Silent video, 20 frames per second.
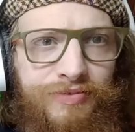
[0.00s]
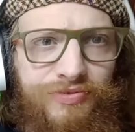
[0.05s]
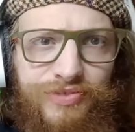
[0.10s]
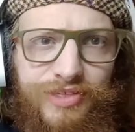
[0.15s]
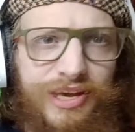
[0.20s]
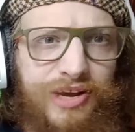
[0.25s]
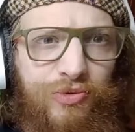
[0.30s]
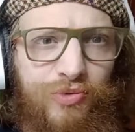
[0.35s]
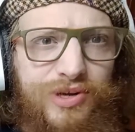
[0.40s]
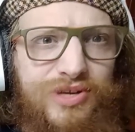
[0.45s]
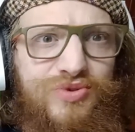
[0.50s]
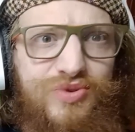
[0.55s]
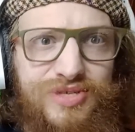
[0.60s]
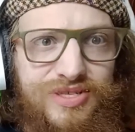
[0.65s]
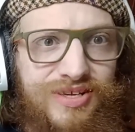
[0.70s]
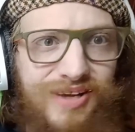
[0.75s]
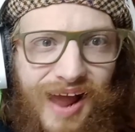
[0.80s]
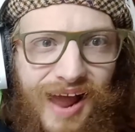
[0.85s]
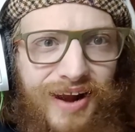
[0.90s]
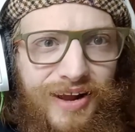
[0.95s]
thing, which was
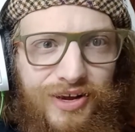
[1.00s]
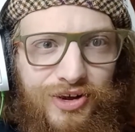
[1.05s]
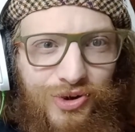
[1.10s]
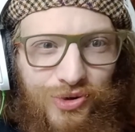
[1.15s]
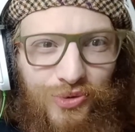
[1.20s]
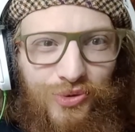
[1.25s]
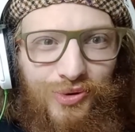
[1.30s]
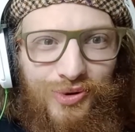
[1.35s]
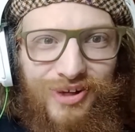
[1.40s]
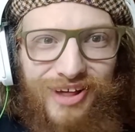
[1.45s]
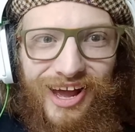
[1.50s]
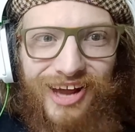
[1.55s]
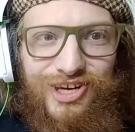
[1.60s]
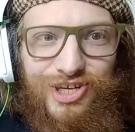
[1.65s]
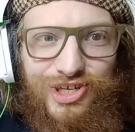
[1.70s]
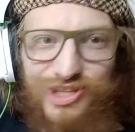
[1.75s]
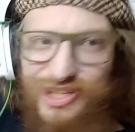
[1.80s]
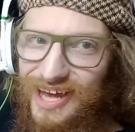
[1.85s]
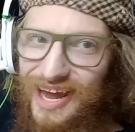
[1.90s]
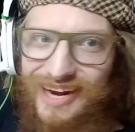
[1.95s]
kind of cool
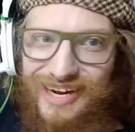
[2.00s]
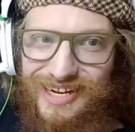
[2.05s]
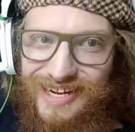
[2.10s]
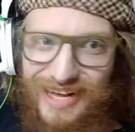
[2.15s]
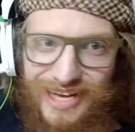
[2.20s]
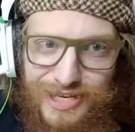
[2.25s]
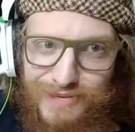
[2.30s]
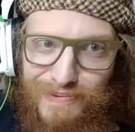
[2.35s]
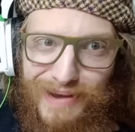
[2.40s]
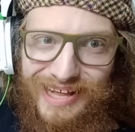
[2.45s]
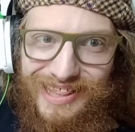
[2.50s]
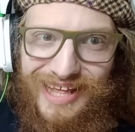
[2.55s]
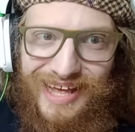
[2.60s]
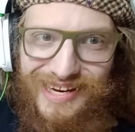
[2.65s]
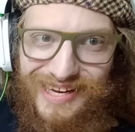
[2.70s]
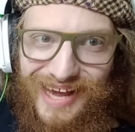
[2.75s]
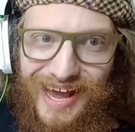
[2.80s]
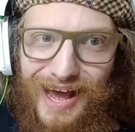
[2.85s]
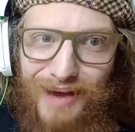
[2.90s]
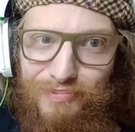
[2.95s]
actually. I didn't expect that
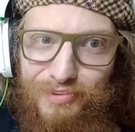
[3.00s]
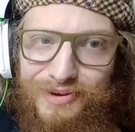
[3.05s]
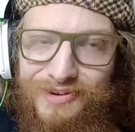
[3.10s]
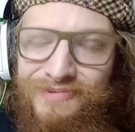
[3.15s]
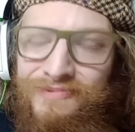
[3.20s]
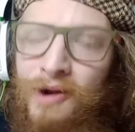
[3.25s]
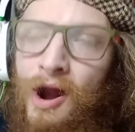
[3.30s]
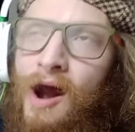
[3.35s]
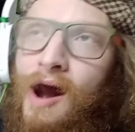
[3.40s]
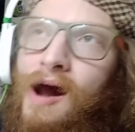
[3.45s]
to happen.